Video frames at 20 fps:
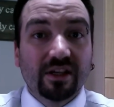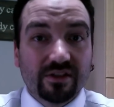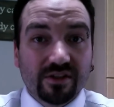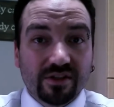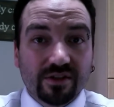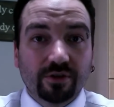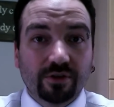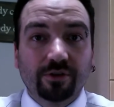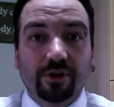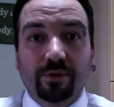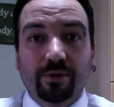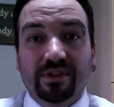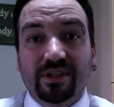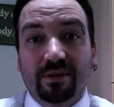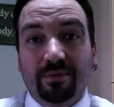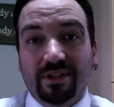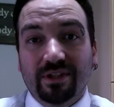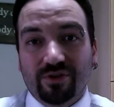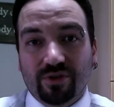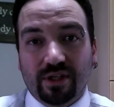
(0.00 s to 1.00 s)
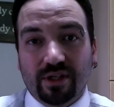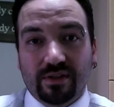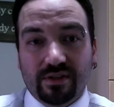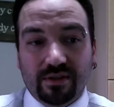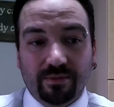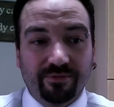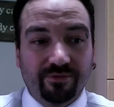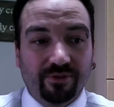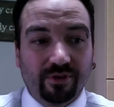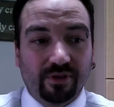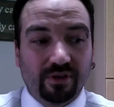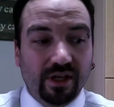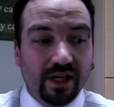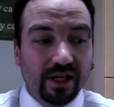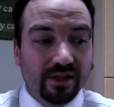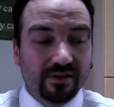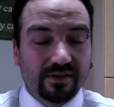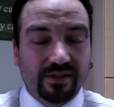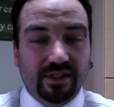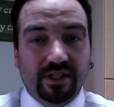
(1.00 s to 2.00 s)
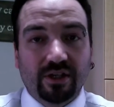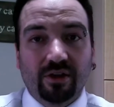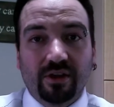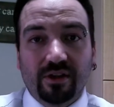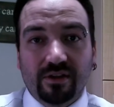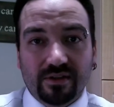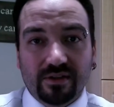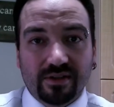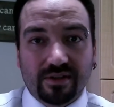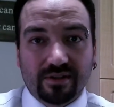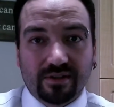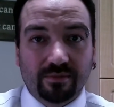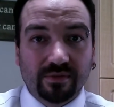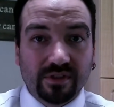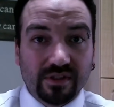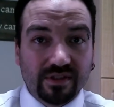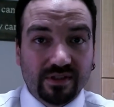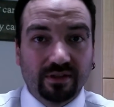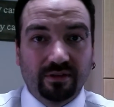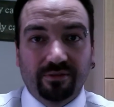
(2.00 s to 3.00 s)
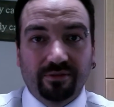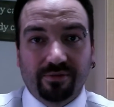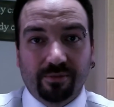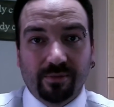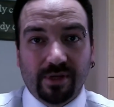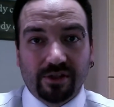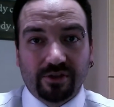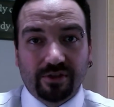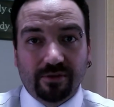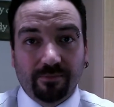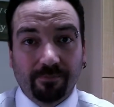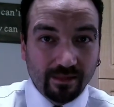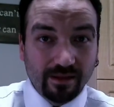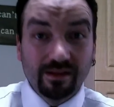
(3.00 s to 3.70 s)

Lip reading: to still know when somebody's trying to subvert the security of the system to steal information.